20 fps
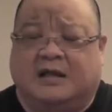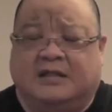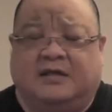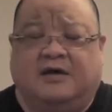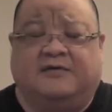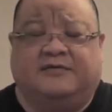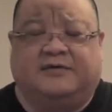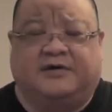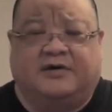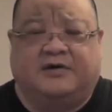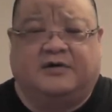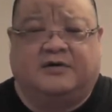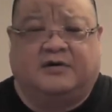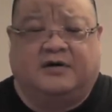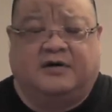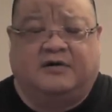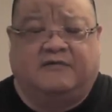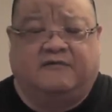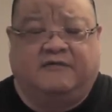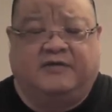Those are
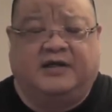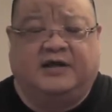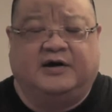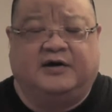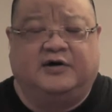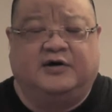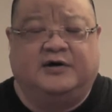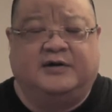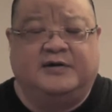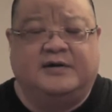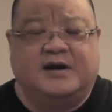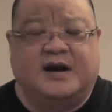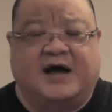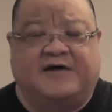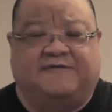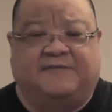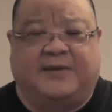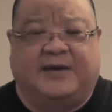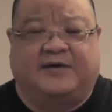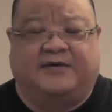really good
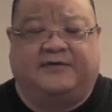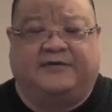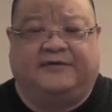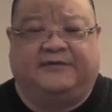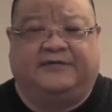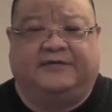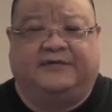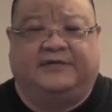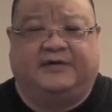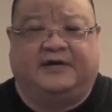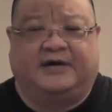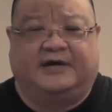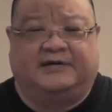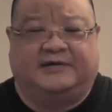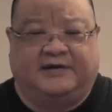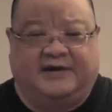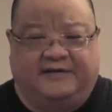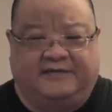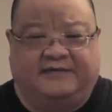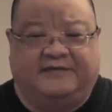knife makers
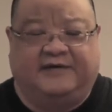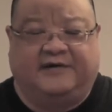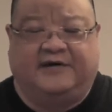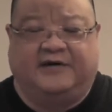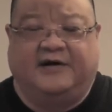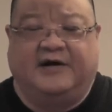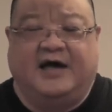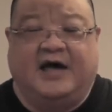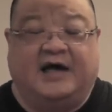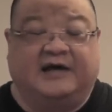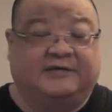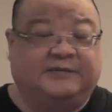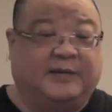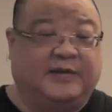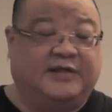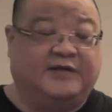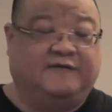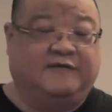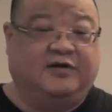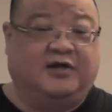to consider,
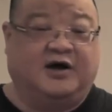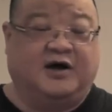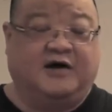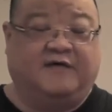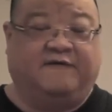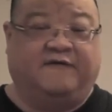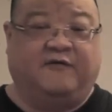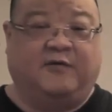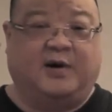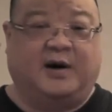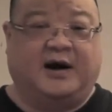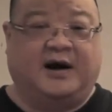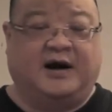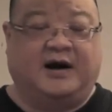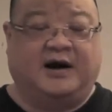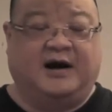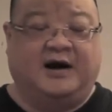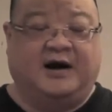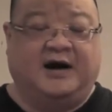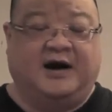especially if you're looking for
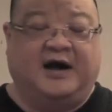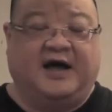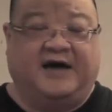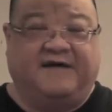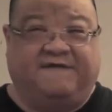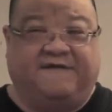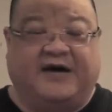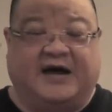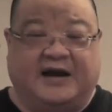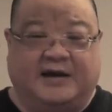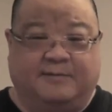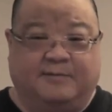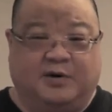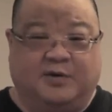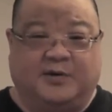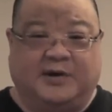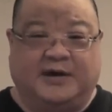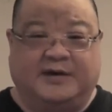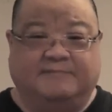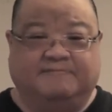a fighting
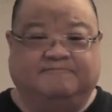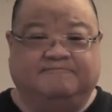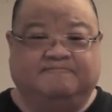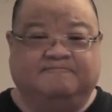Bowie.